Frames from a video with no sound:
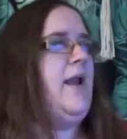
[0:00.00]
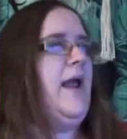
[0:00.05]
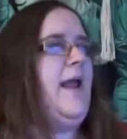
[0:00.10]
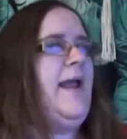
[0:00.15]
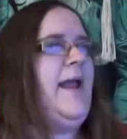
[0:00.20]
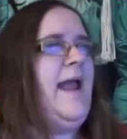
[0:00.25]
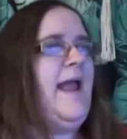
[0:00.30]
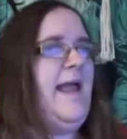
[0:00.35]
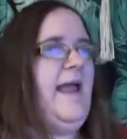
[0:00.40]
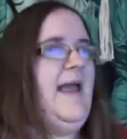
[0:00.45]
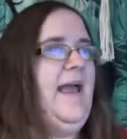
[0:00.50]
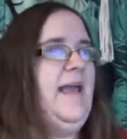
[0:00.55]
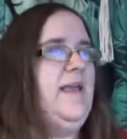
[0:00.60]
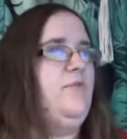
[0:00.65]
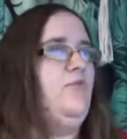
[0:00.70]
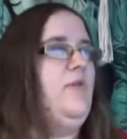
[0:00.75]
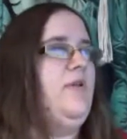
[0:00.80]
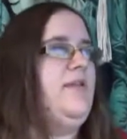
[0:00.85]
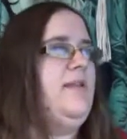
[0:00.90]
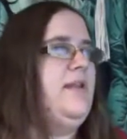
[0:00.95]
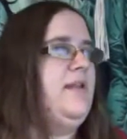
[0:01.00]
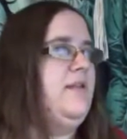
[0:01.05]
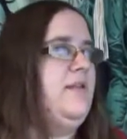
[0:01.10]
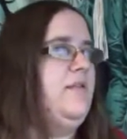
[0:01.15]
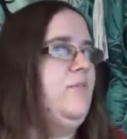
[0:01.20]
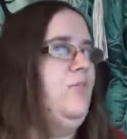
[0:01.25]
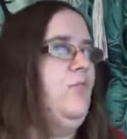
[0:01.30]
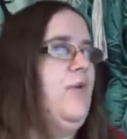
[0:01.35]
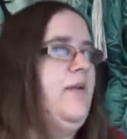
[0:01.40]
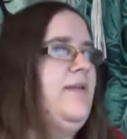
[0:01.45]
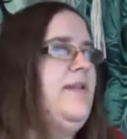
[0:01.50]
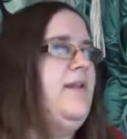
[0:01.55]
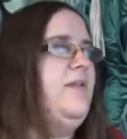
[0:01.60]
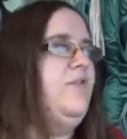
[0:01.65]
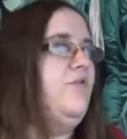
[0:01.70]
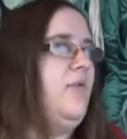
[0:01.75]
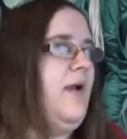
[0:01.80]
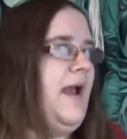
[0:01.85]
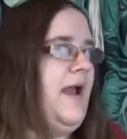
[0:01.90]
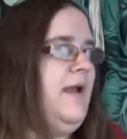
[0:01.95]
I had. Was it
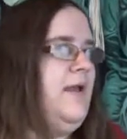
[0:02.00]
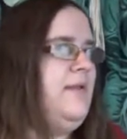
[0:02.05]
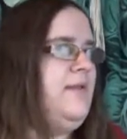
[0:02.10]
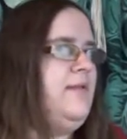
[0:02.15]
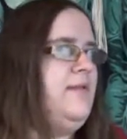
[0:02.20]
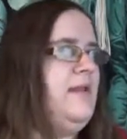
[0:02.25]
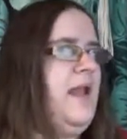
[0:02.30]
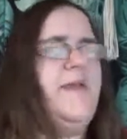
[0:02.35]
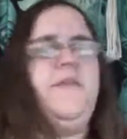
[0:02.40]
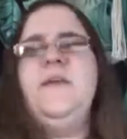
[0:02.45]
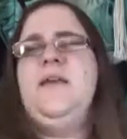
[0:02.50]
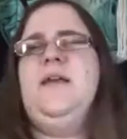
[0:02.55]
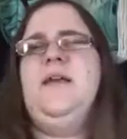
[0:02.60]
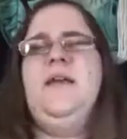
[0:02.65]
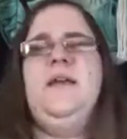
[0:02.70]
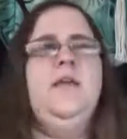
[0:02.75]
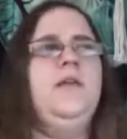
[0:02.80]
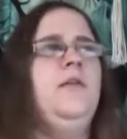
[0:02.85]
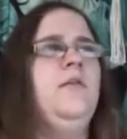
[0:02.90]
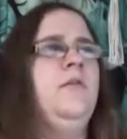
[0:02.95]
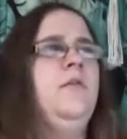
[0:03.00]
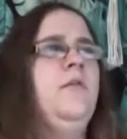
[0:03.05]
grass? I think.